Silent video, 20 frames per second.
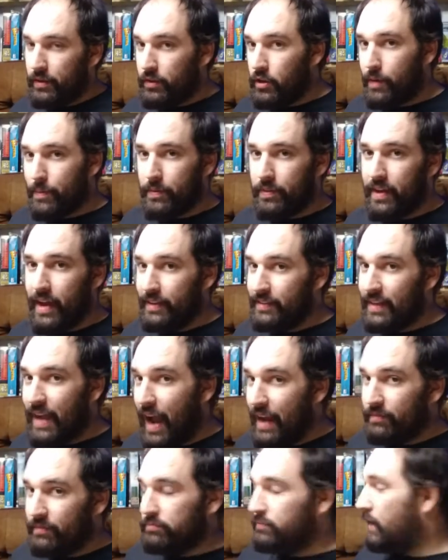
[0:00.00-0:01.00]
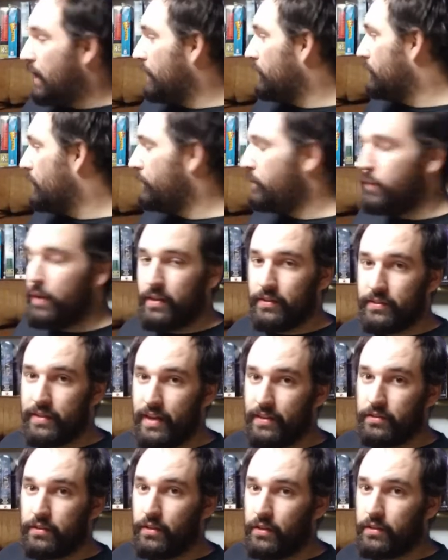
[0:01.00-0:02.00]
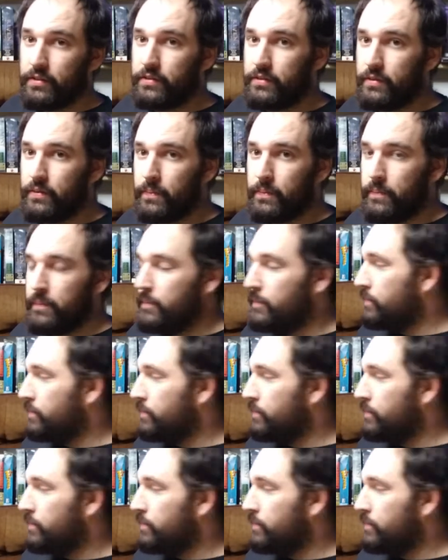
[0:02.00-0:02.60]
talking about the case. I love the way this case looks.